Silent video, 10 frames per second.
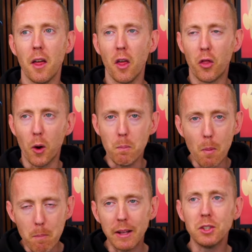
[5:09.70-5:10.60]
the
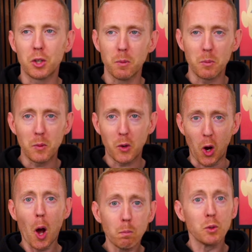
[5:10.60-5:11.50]
momentum
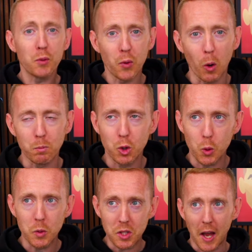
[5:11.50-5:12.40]
comes from
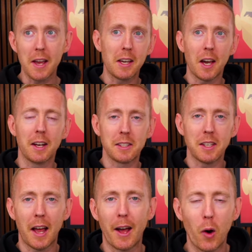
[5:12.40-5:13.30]
to take us
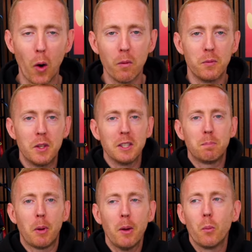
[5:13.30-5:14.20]
out of this
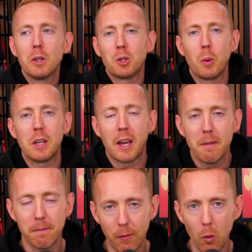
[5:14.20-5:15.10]
pit, which we
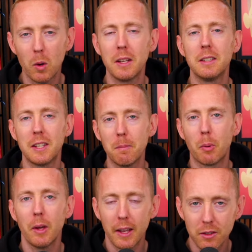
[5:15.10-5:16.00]
keep falling
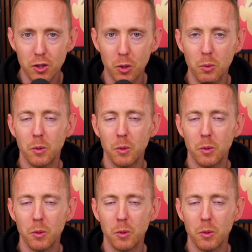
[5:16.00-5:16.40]
deeper into.